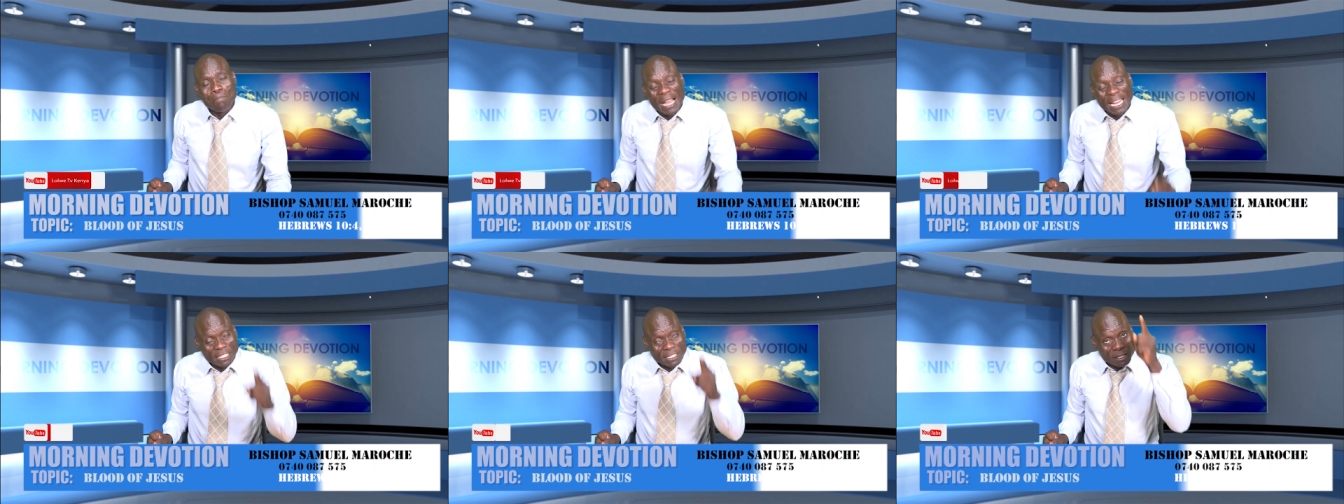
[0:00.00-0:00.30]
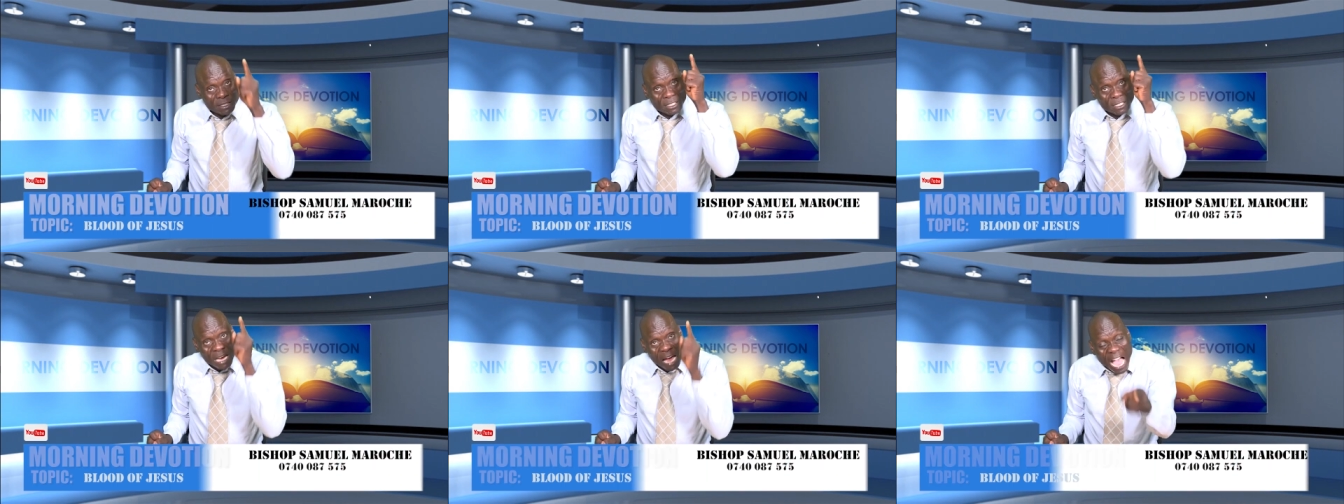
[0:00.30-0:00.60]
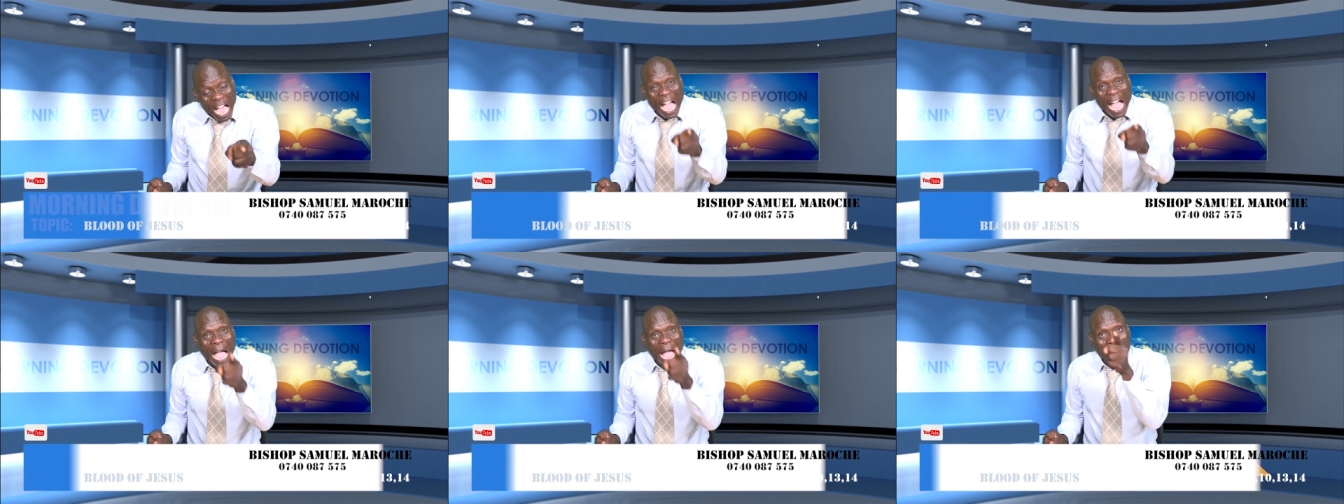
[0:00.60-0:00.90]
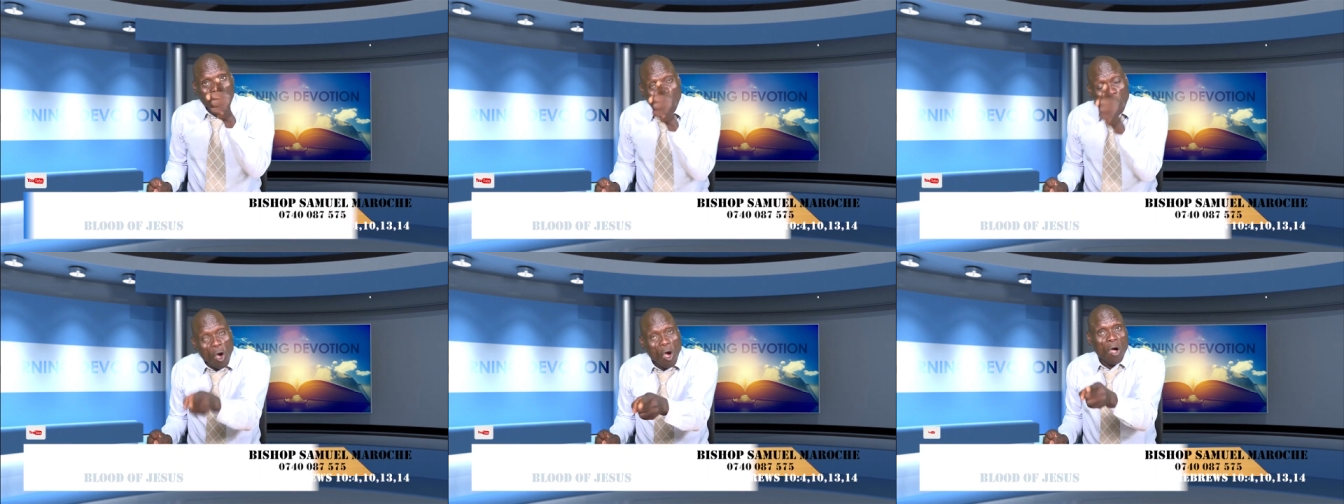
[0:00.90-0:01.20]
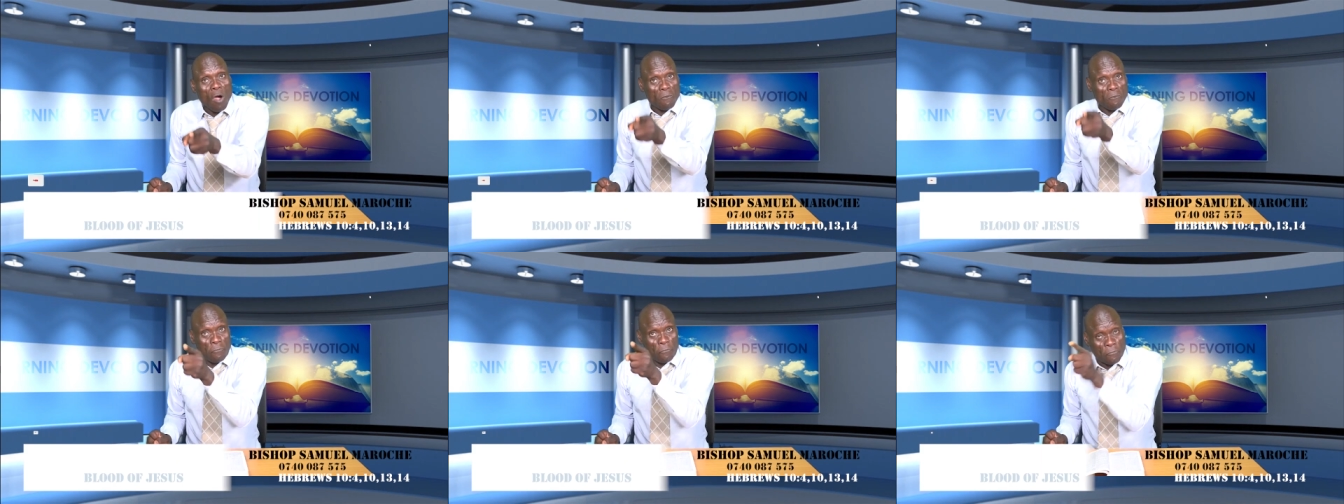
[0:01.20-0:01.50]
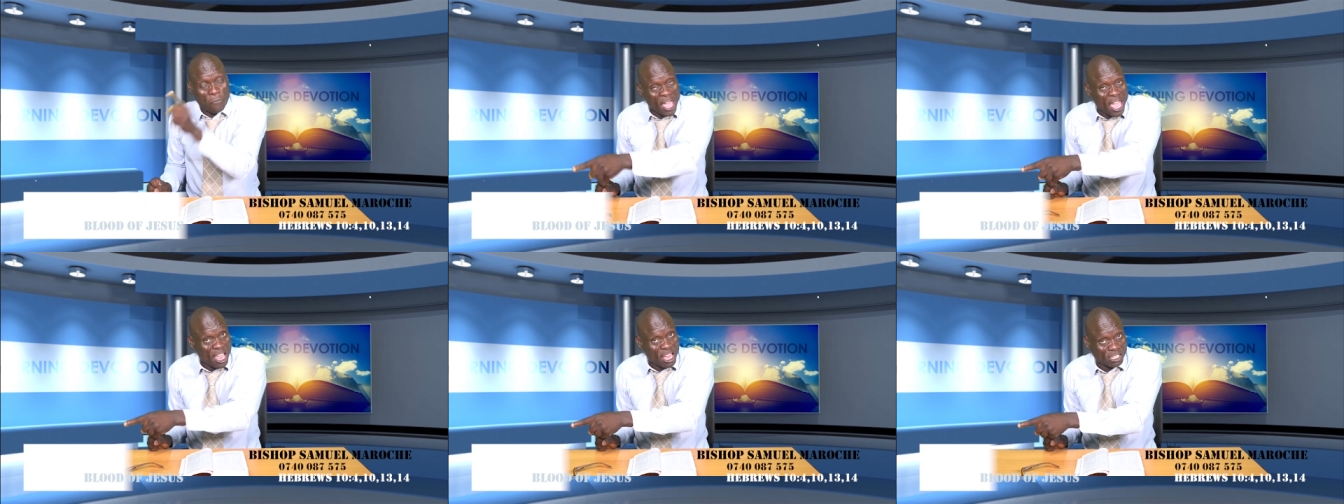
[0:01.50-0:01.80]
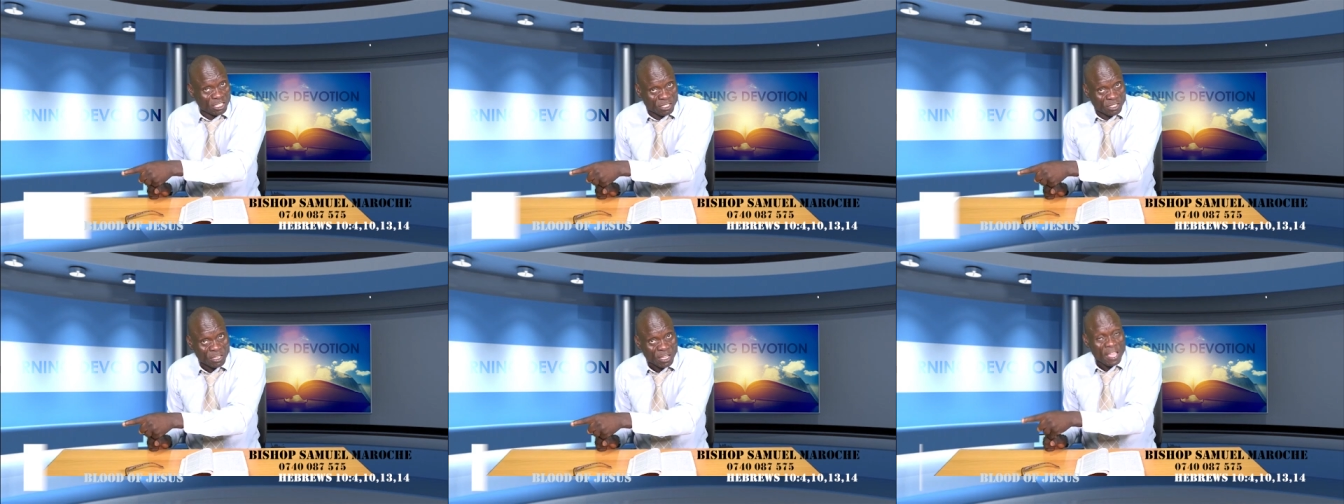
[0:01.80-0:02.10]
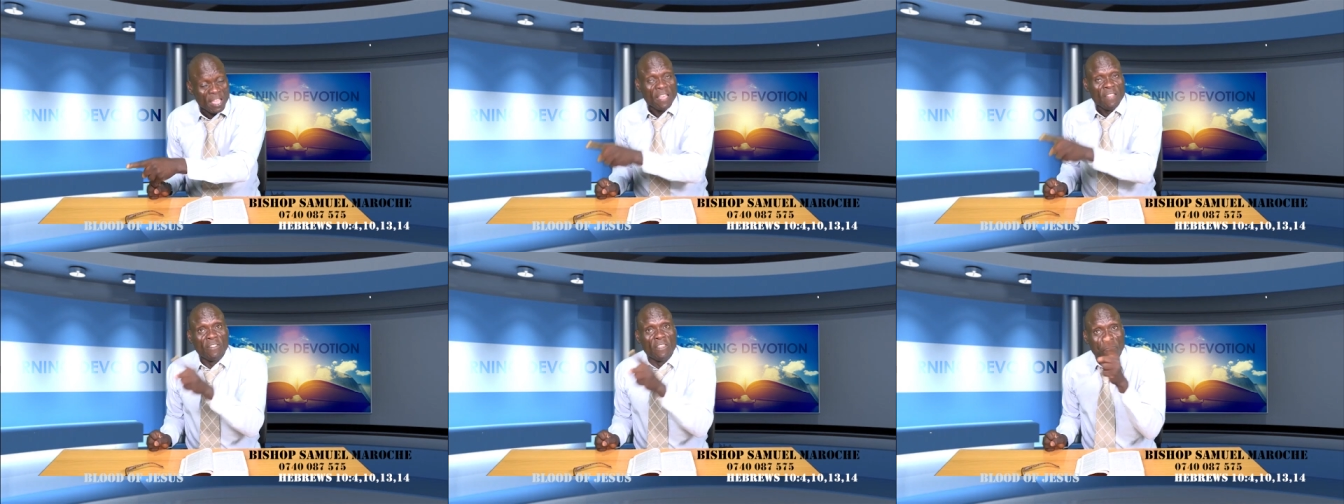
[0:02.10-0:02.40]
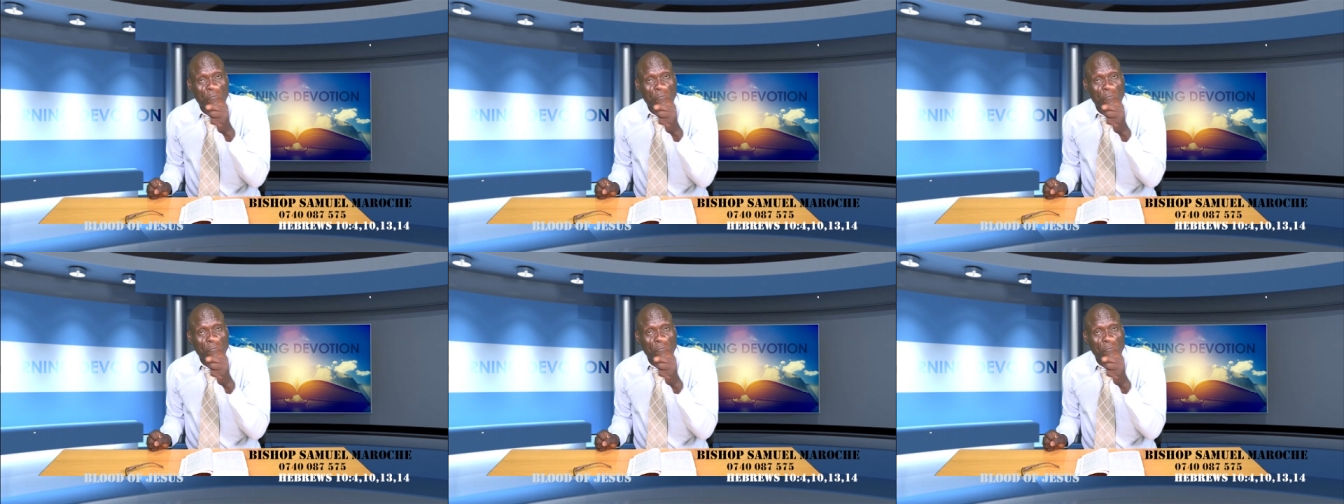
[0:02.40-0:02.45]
But her own face,